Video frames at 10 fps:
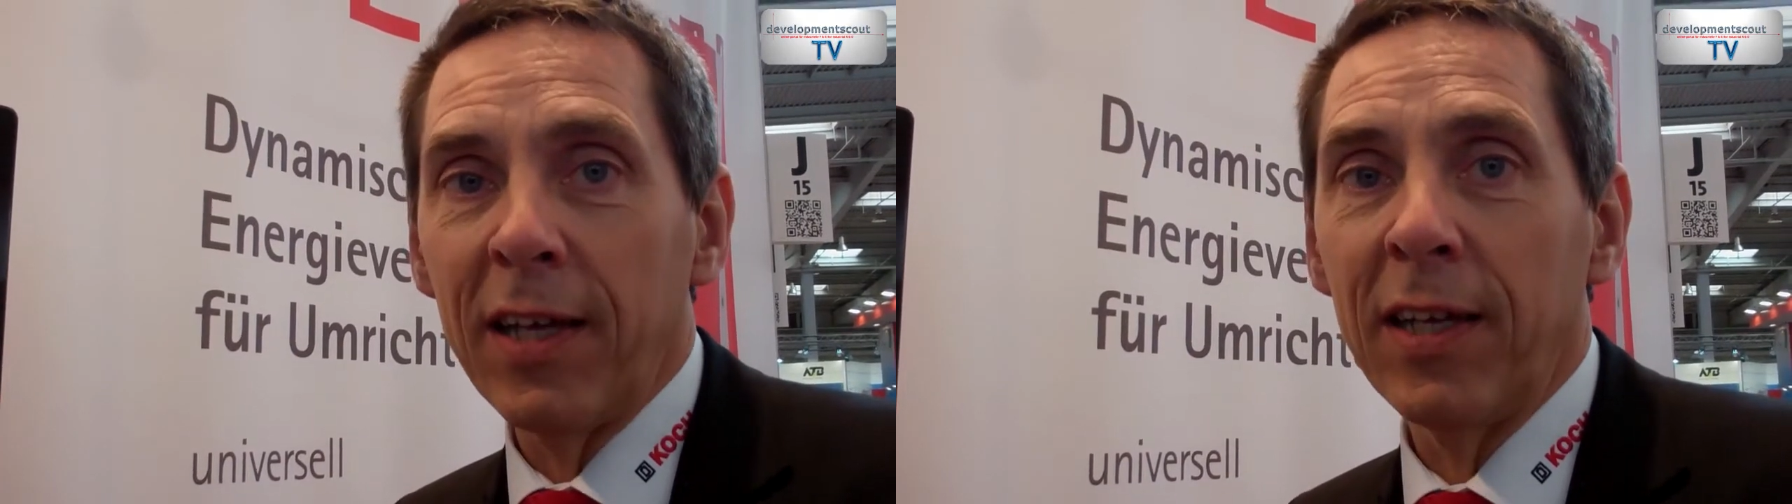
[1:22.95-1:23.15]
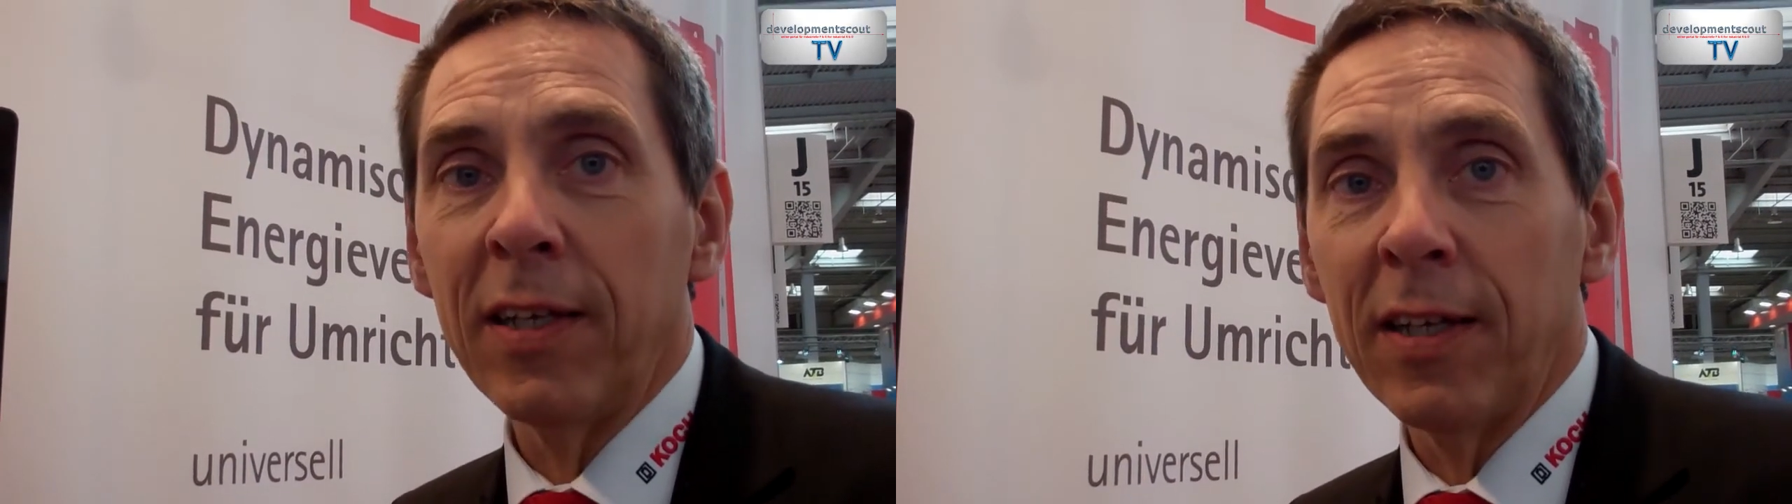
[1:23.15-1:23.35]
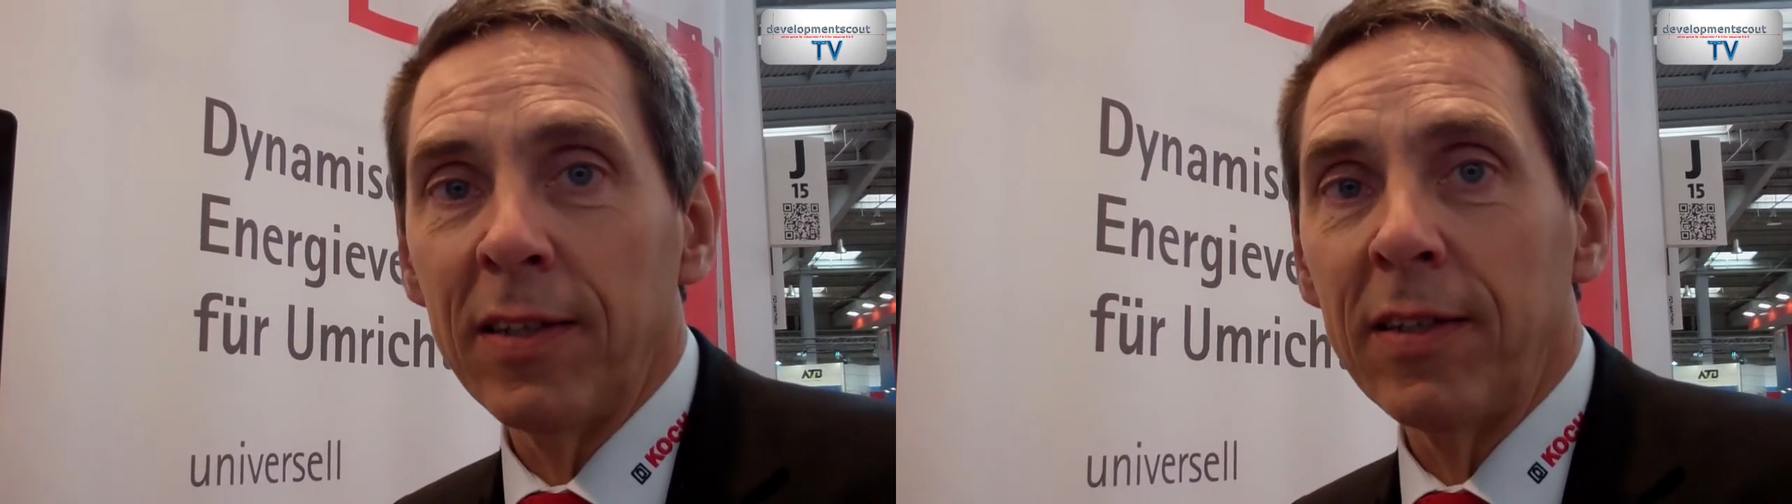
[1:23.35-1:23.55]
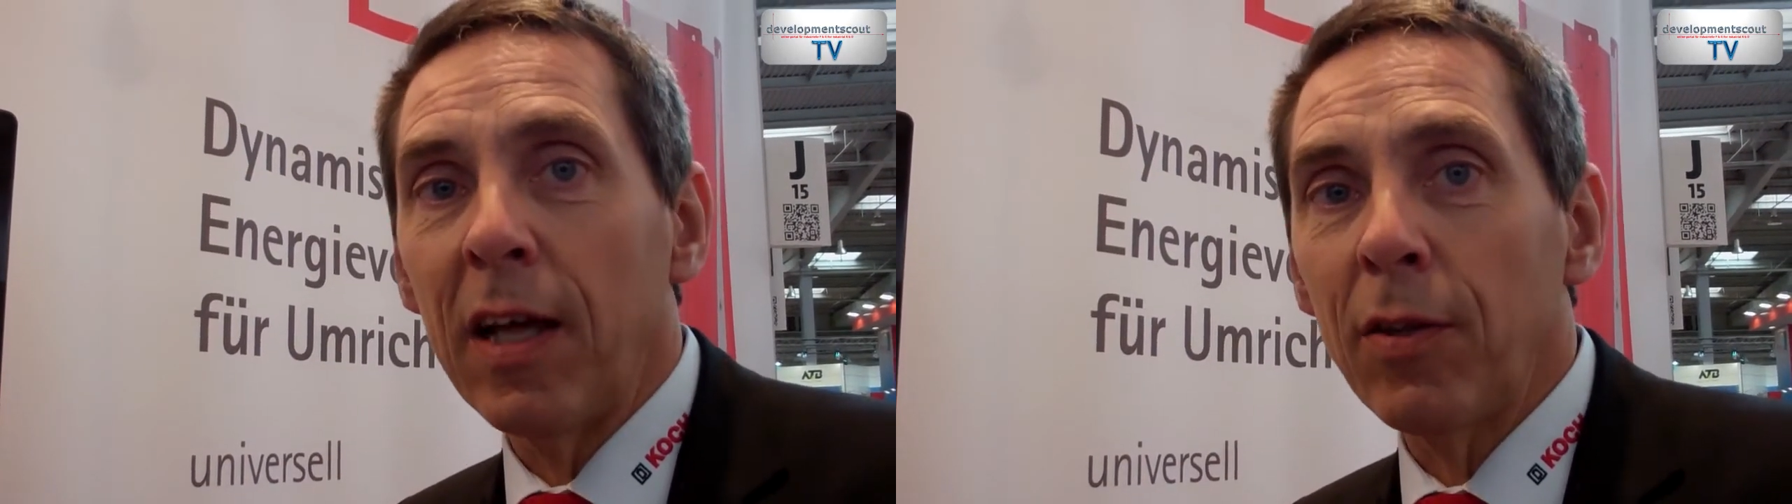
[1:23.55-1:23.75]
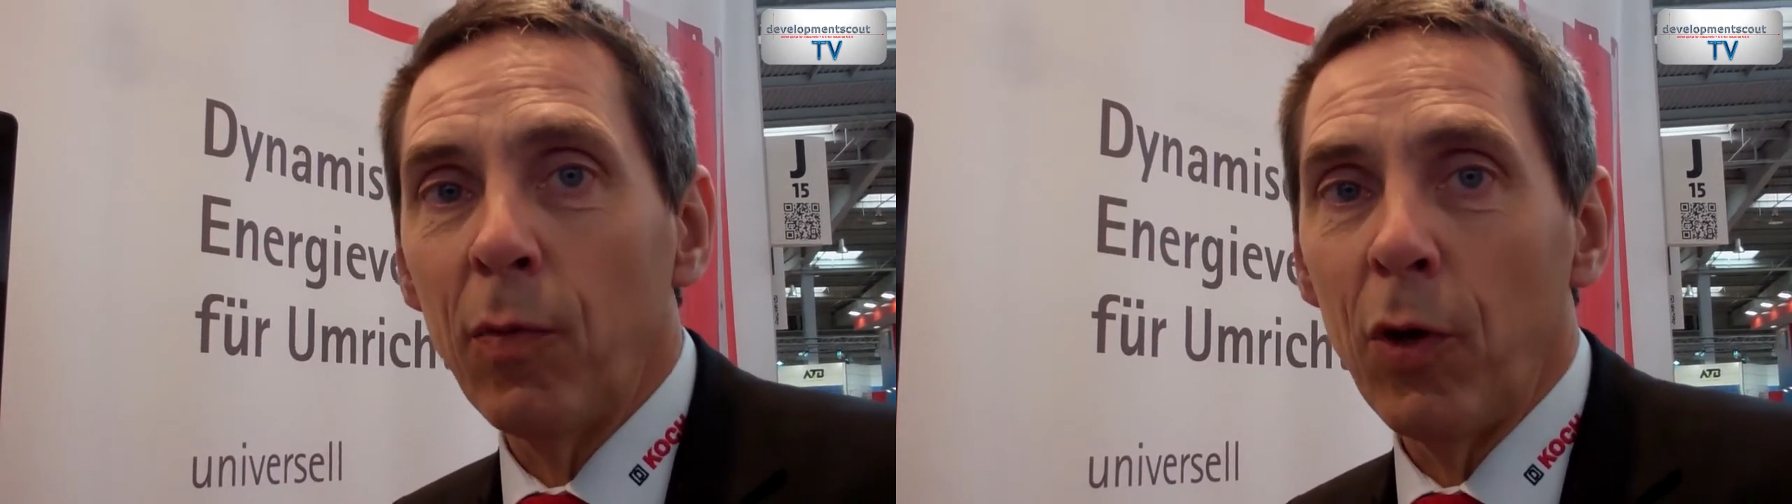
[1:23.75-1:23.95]
in
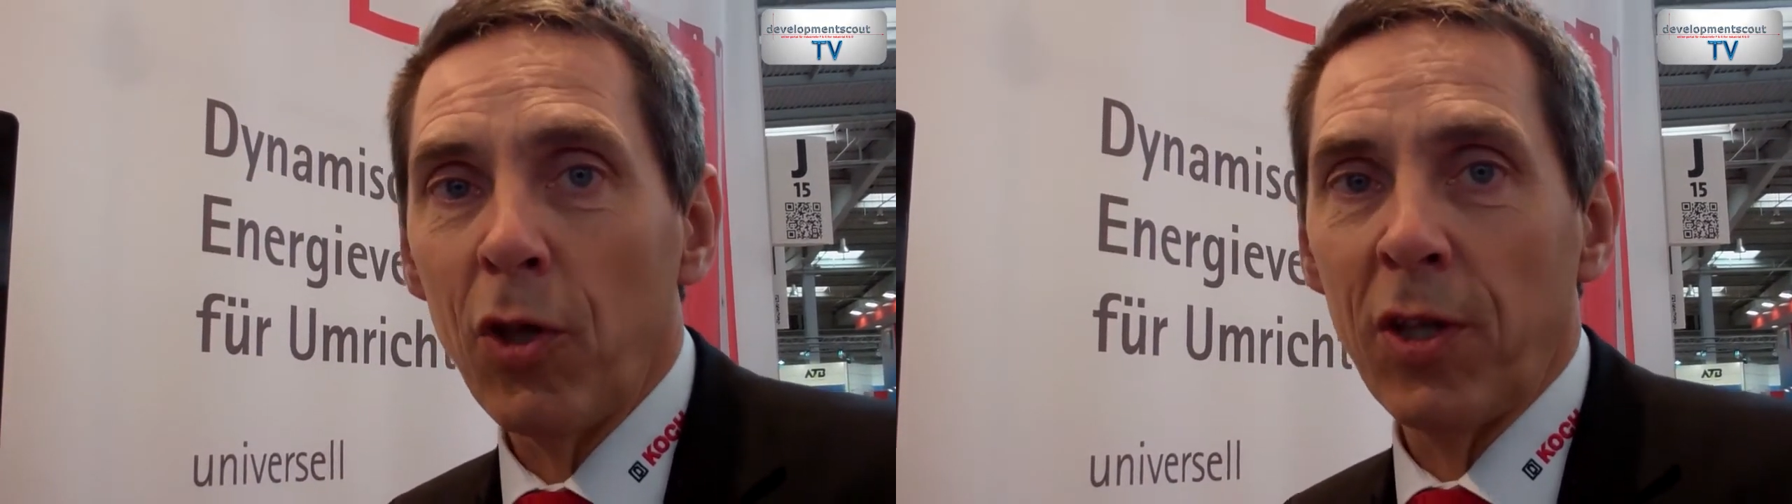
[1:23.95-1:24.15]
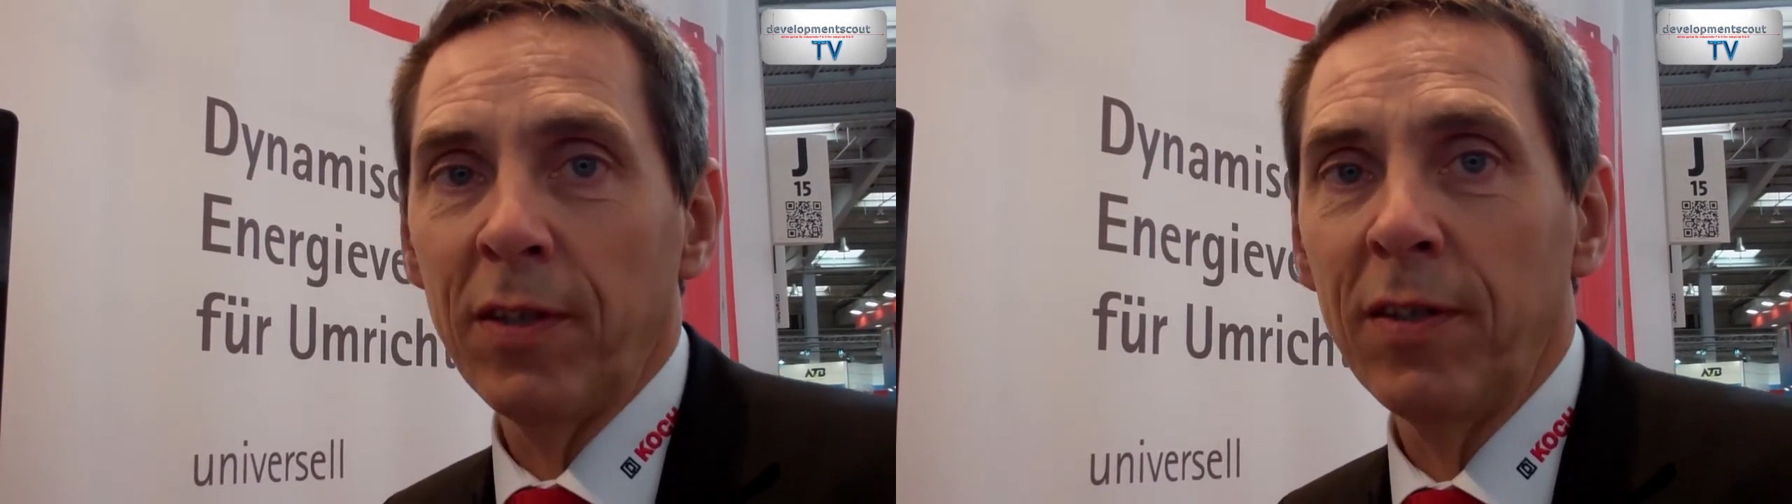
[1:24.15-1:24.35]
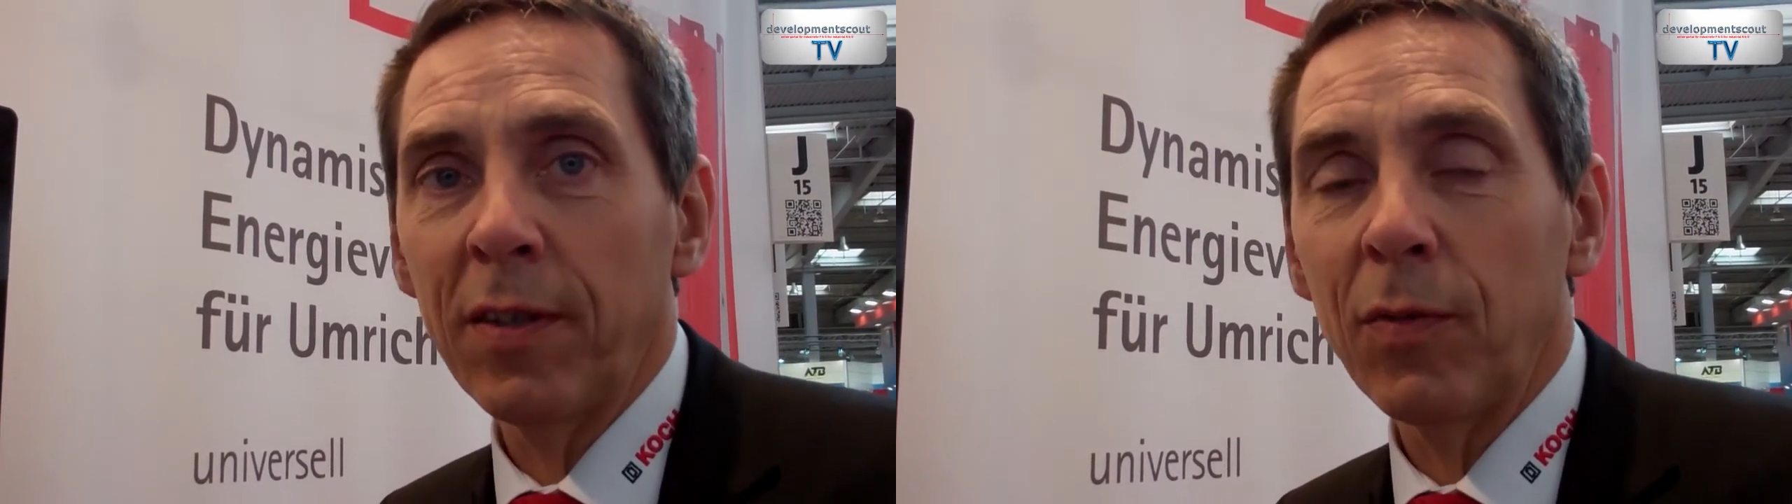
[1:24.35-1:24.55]
another version,